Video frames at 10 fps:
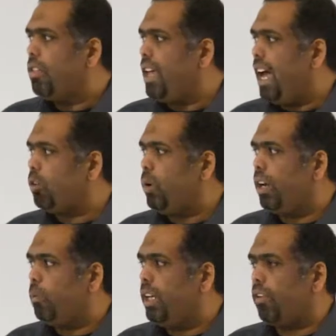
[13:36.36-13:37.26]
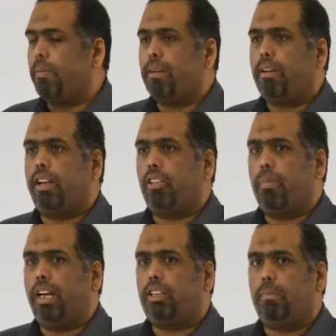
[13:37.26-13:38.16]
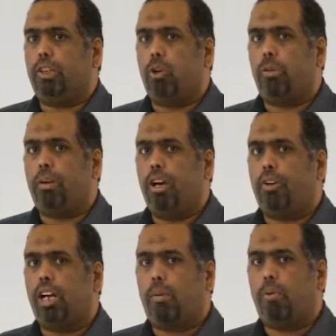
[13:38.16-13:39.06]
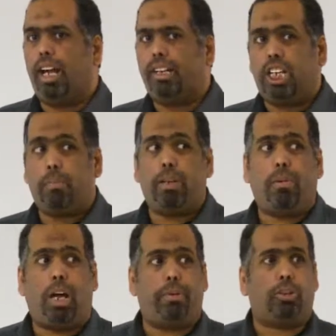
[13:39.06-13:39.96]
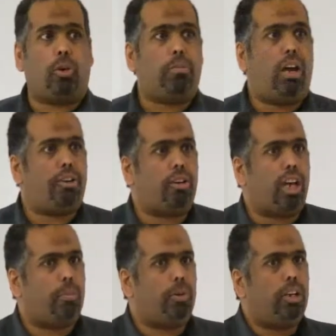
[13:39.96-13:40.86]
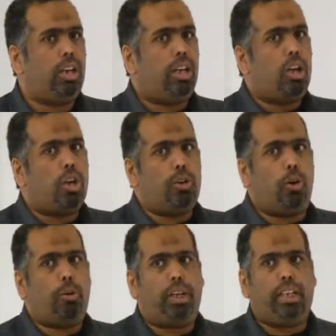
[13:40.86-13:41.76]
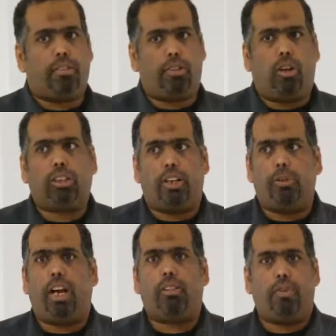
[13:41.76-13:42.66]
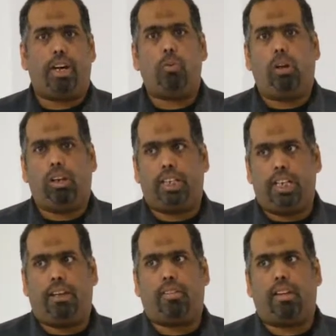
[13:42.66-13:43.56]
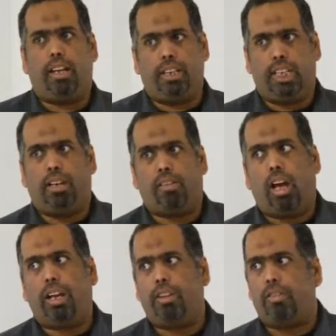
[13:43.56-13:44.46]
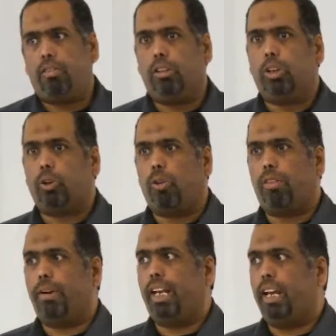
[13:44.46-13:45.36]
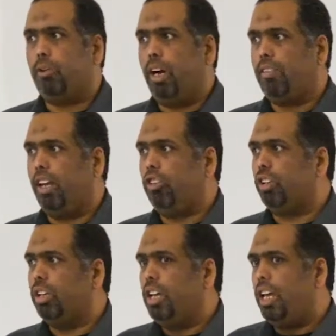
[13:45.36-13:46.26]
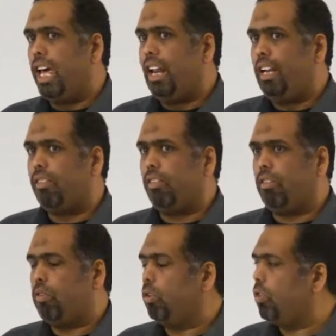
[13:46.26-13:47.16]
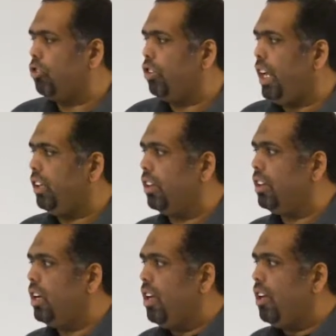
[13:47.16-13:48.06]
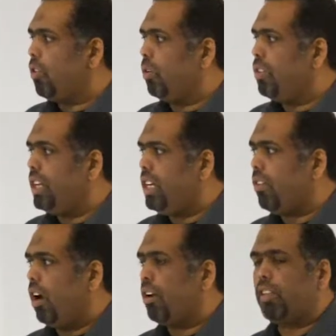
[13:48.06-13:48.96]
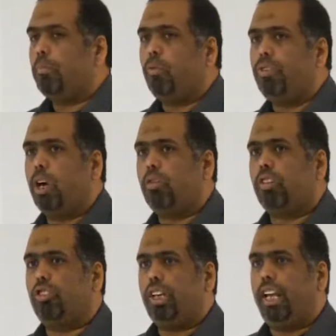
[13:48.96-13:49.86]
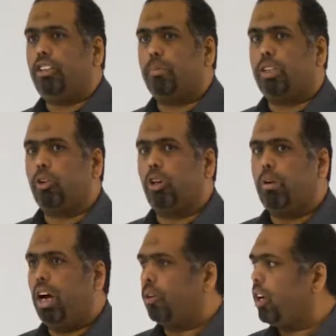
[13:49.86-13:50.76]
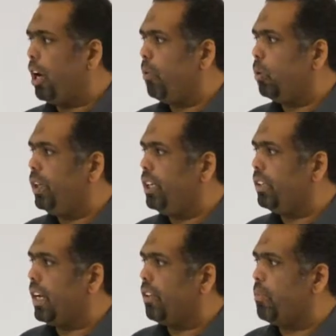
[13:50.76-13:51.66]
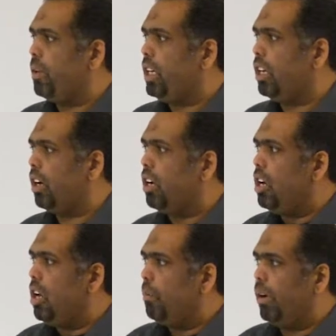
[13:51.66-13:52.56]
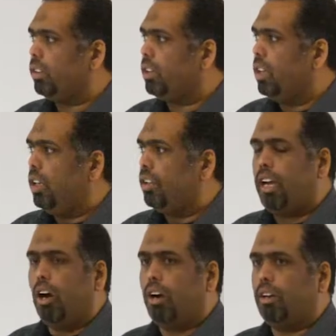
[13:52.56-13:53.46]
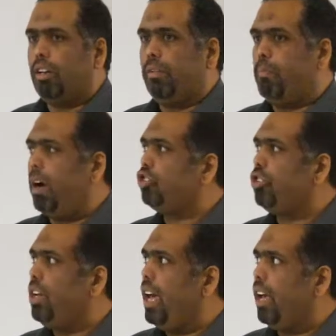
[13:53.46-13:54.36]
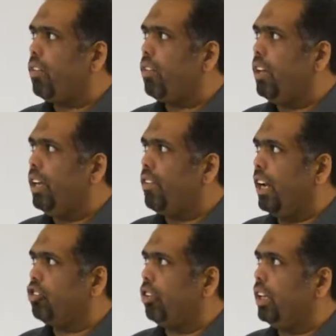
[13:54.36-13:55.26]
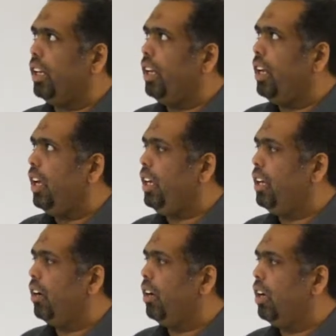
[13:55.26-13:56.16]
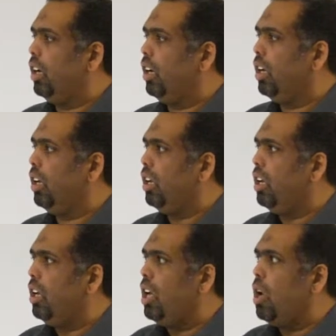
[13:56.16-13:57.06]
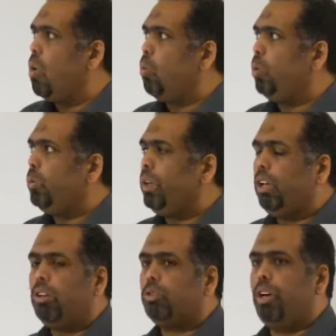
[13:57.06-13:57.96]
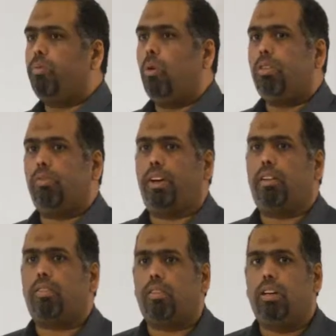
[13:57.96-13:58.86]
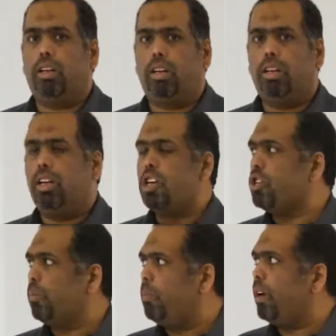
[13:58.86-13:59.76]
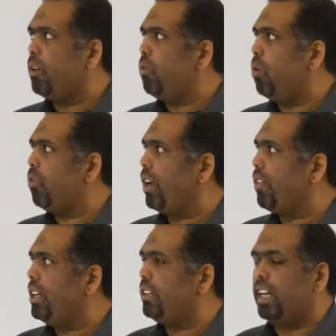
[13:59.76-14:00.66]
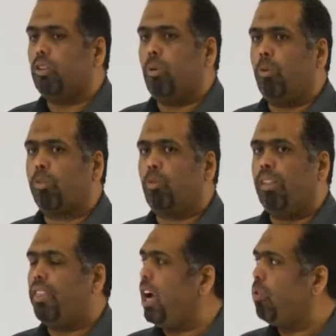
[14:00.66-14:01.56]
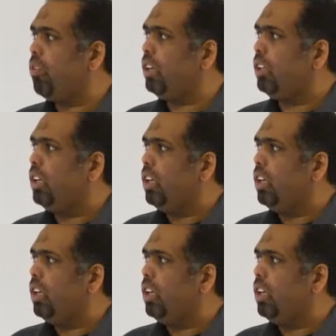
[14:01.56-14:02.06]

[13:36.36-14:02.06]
That's where we expected petroleum hydrocarbon. And keep in mind, petroleum hydrocarbon normally is not ionized very well in ESI. This is electrospray ionization, unless it is oxygenated. So these are some of the oxygenated petroleum hydrocarbon. We detect them here, but they are much less is actually here. When we look to the phosphorus, you remember in phosphorus I detect almost 1,000.